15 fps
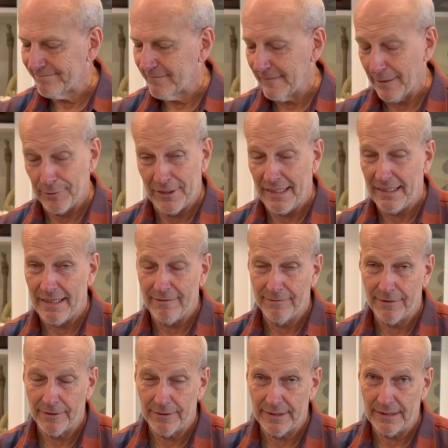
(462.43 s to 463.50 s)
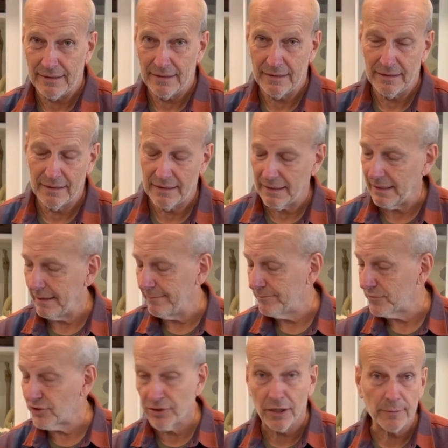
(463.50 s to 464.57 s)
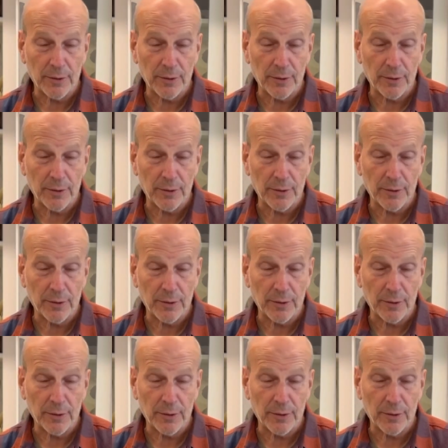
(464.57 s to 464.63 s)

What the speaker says: not have very strong